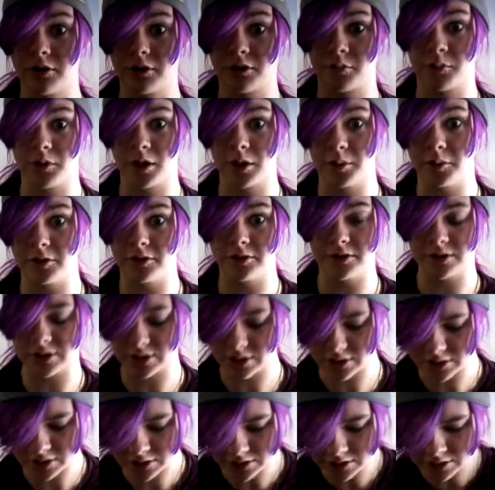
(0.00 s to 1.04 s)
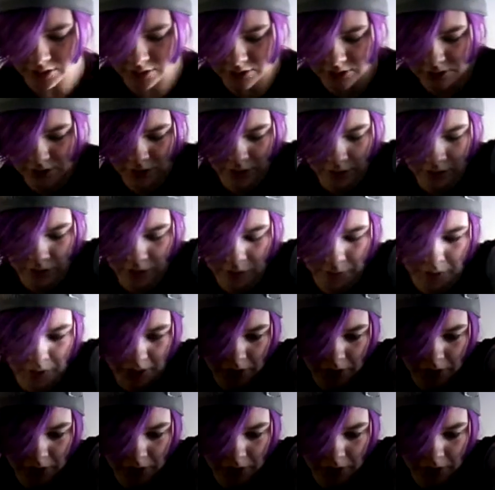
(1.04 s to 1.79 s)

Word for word: earth marbles. So I